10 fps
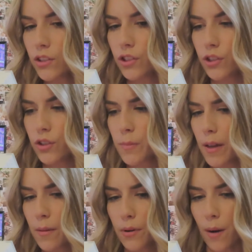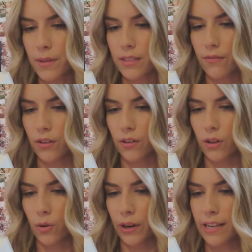Seduced by the promise of a
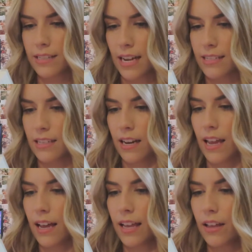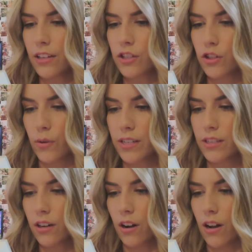glorious destiny, Achilles
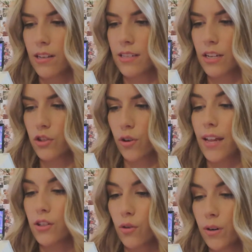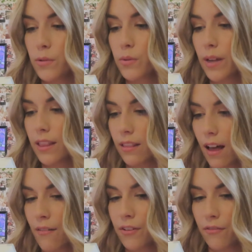joins their cause, and torn between
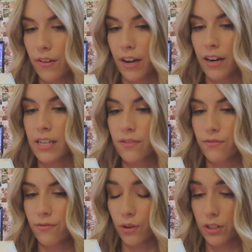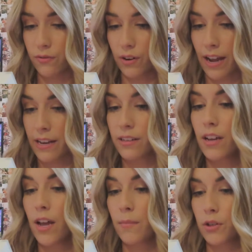love and fear for his friend,
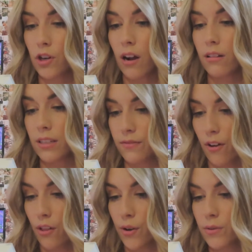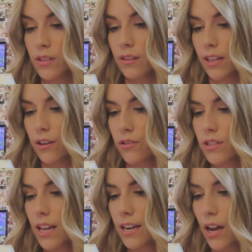Patroclus follows. Little
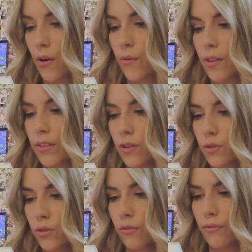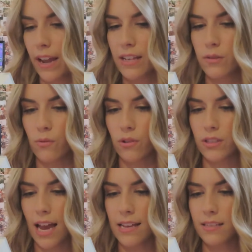do they know that the cruel fates will
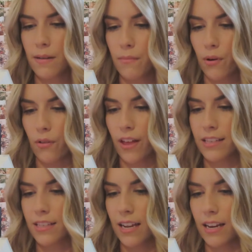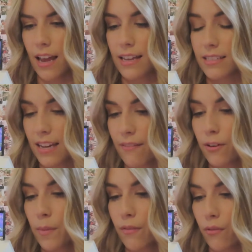test them both as
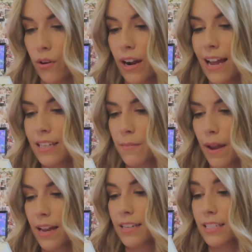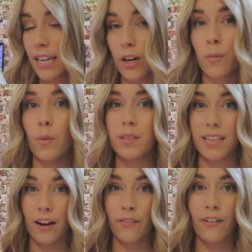never before and demand a terrible
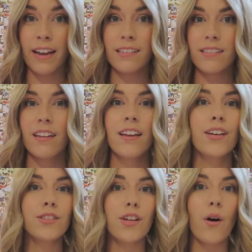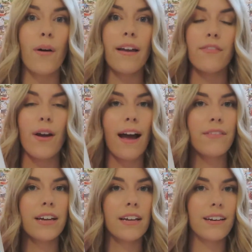sacrifice. So if you
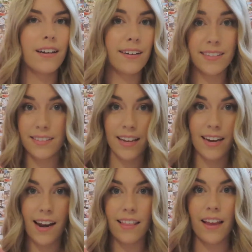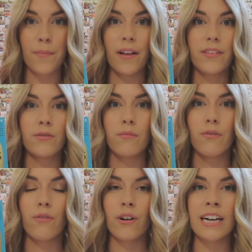haven't seen anything about this one
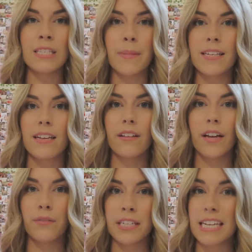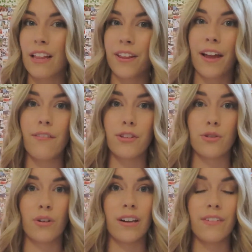before, it's basically a retelling of the
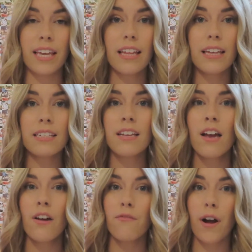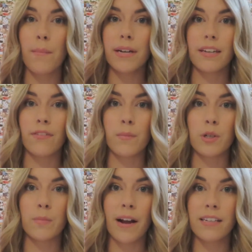story of Achilles from a different
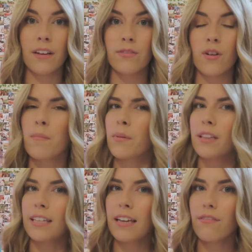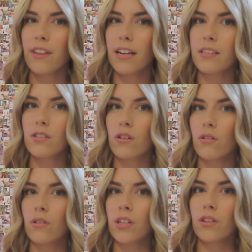perspective. So I believe that it's
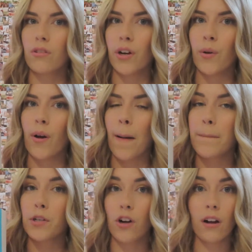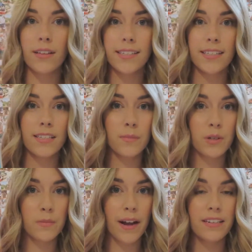told through Patroclus's
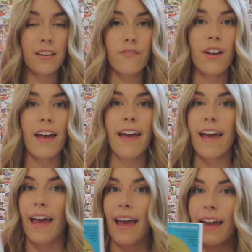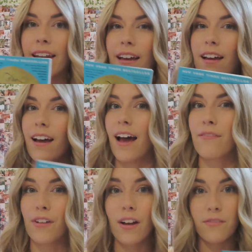perspective, and
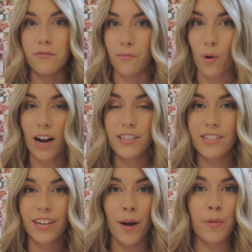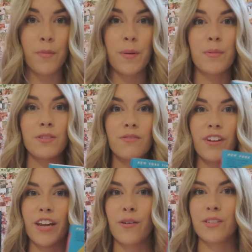I've watched a couple of people's
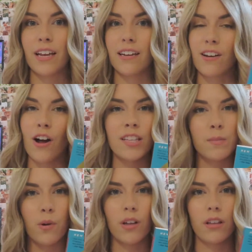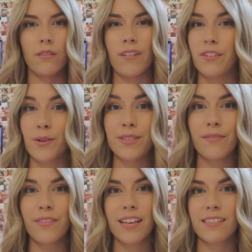videos, like non-spoiler
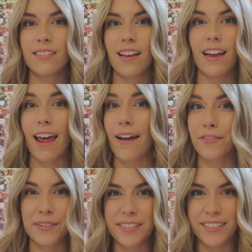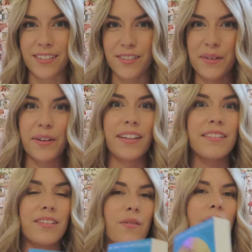reviews of this, and everyone says it's so
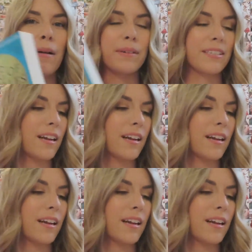good, so I'm